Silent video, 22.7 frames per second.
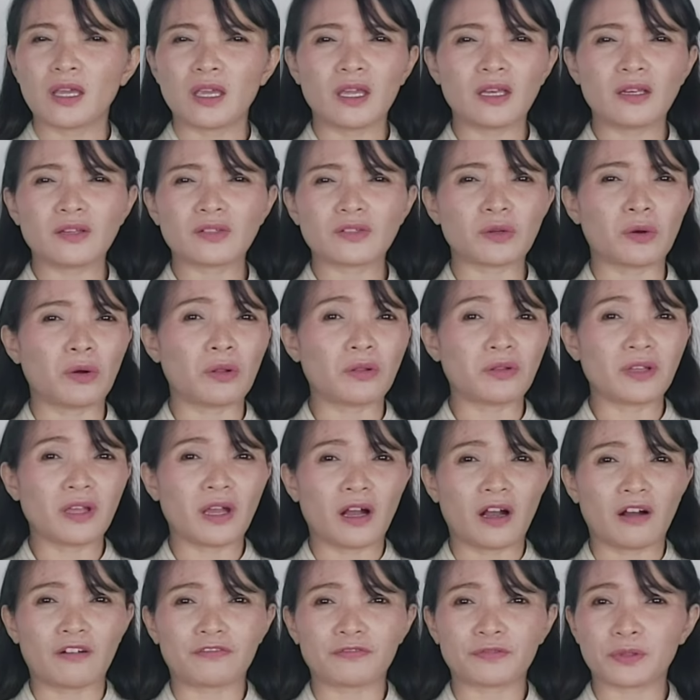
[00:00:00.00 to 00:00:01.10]
it is only
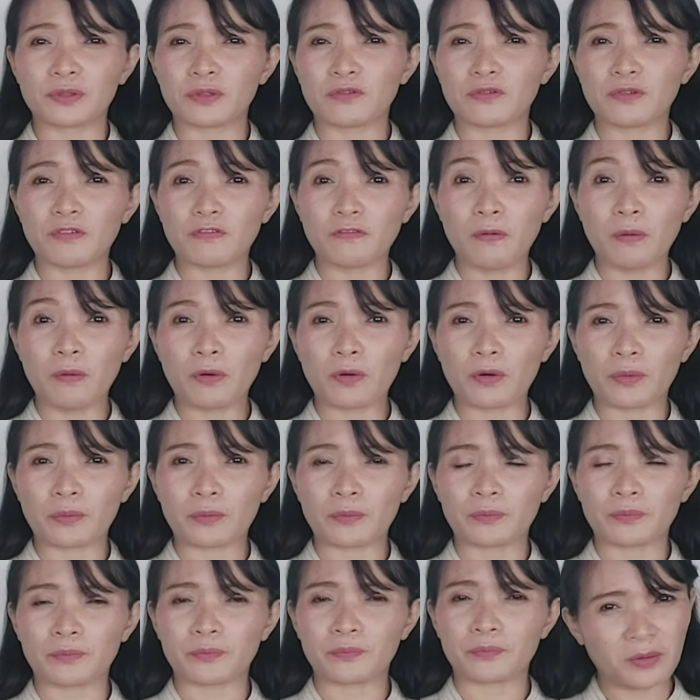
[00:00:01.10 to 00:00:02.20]
after of the
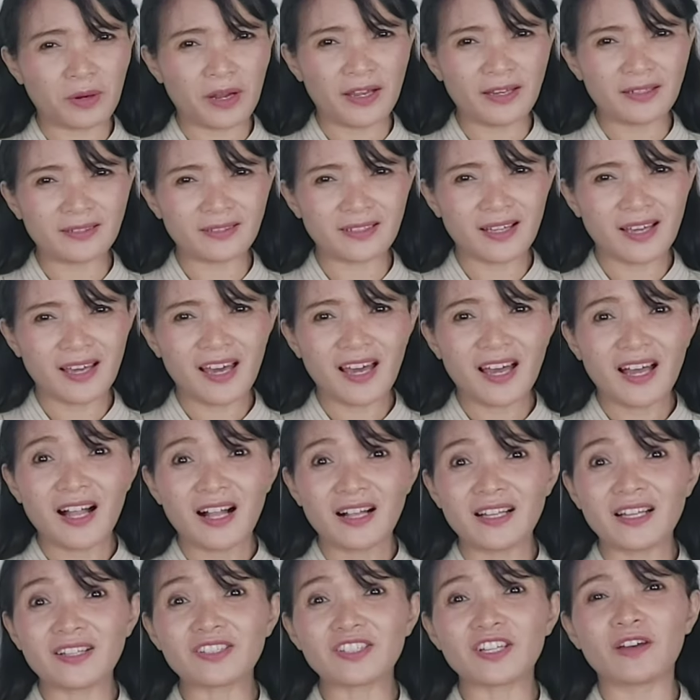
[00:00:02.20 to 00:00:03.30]
form, alright?
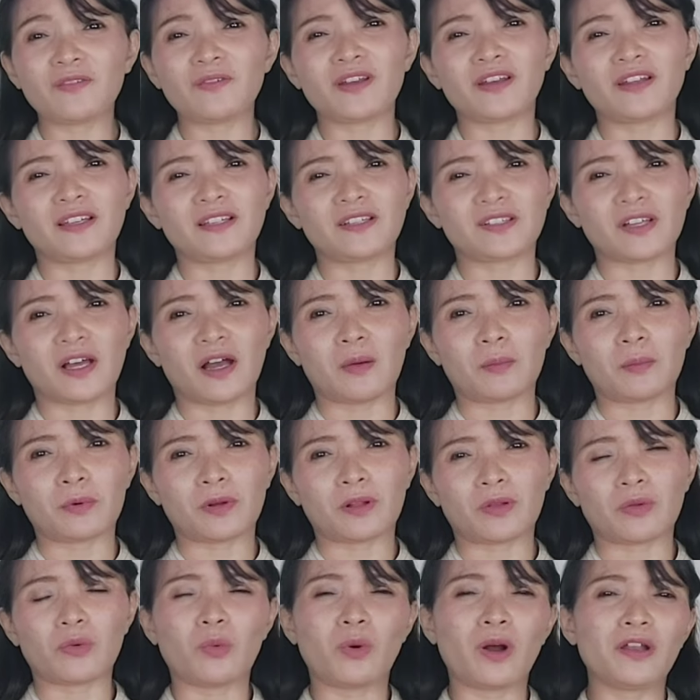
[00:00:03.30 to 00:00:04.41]
Let's have an
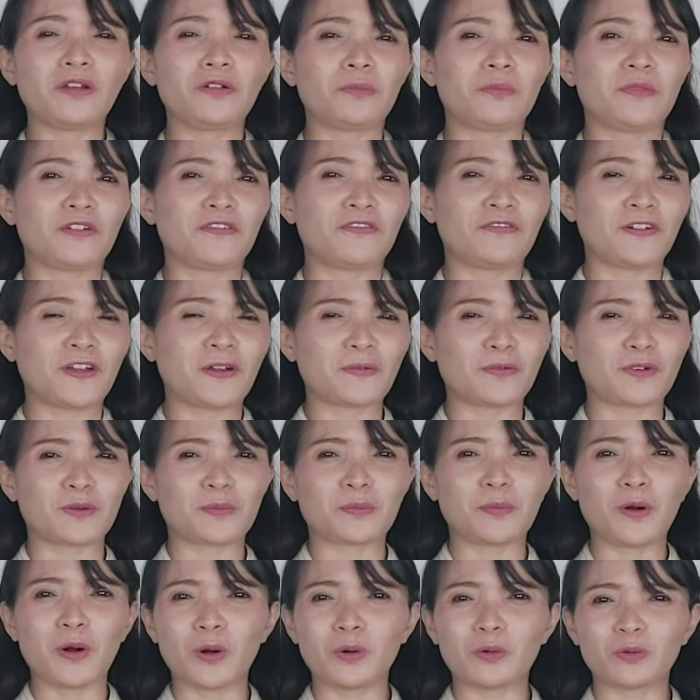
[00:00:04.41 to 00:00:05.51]
example. One of my
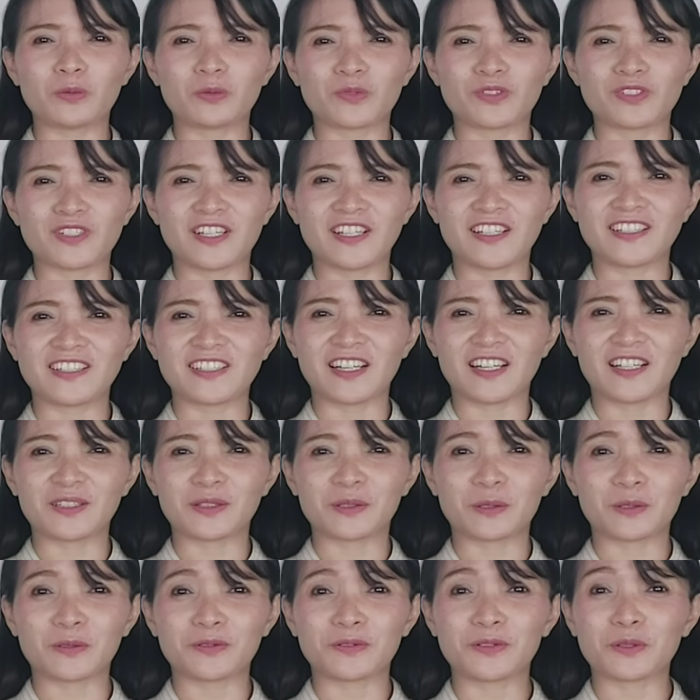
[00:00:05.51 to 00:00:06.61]
favorite poems
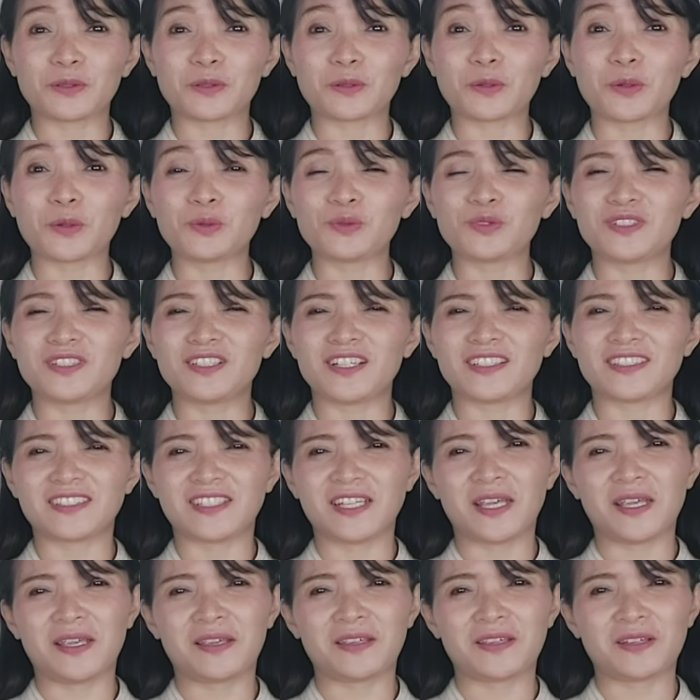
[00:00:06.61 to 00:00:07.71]
entitled The Road Not
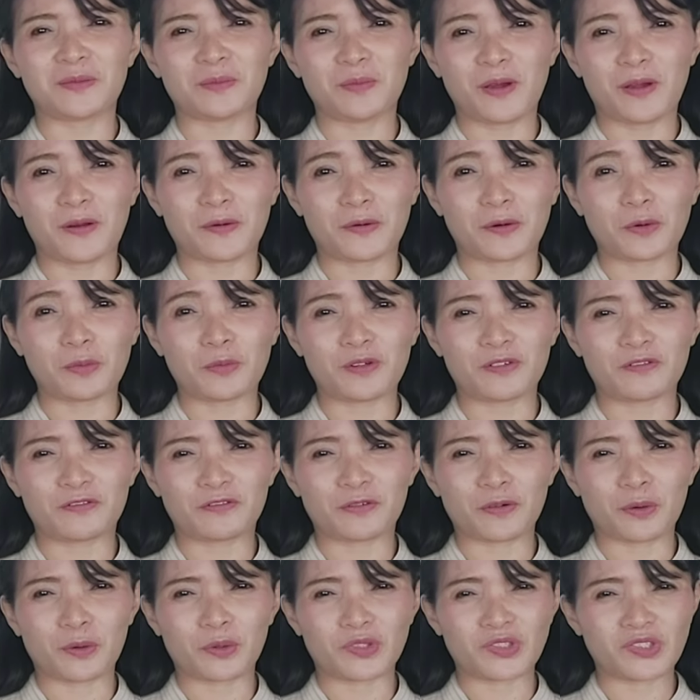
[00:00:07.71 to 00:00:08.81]
Taken by Robert
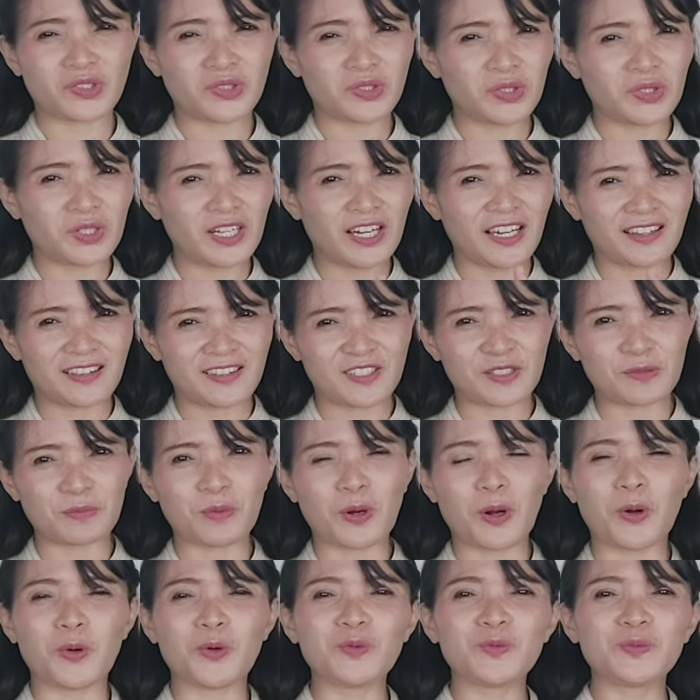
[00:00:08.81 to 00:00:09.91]
Frost. Do you like this
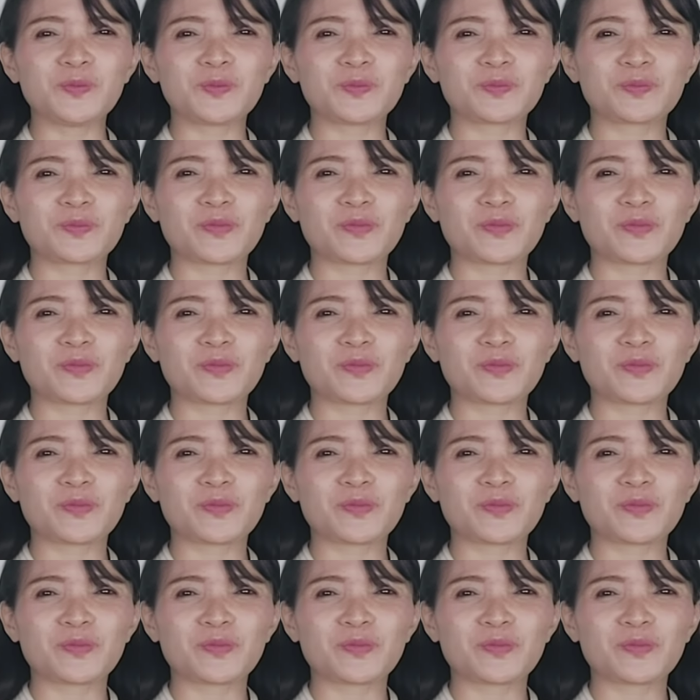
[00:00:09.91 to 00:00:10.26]
poem?